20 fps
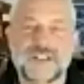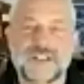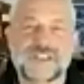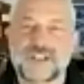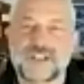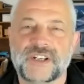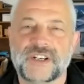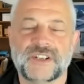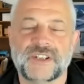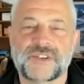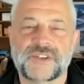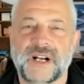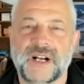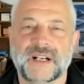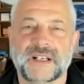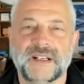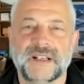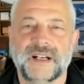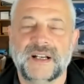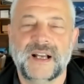a good
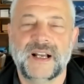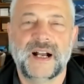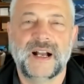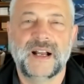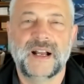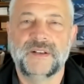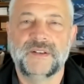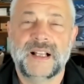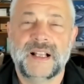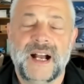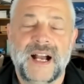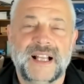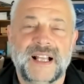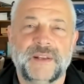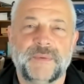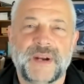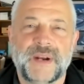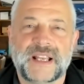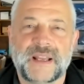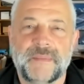truck. I
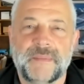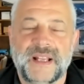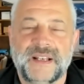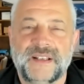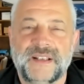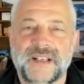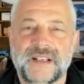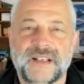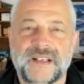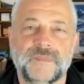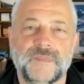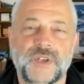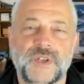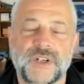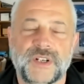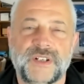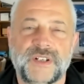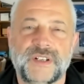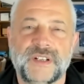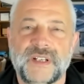highly recommend it.
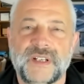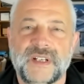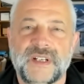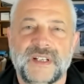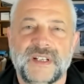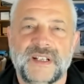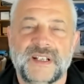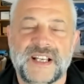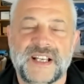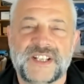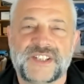Good, nice